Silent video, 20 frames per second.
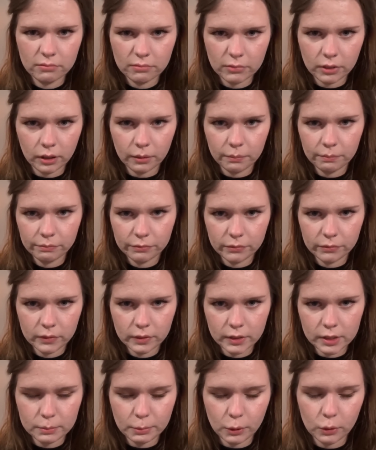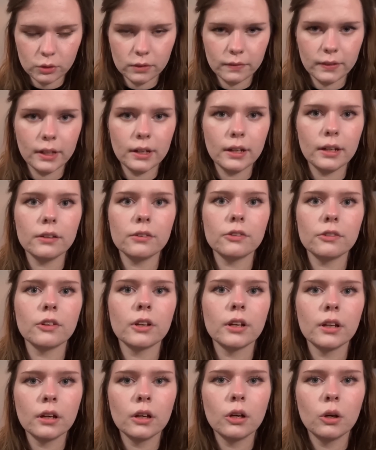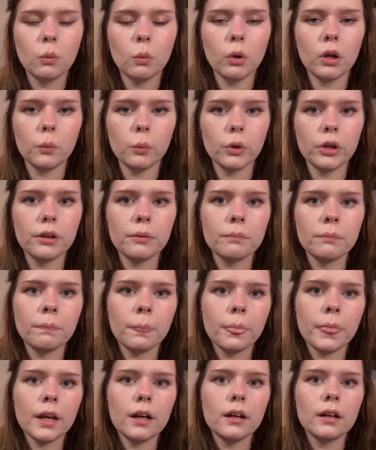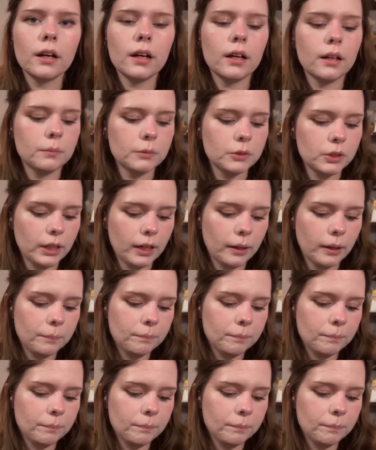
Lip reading: you know, dispose of that as one would. So yeah.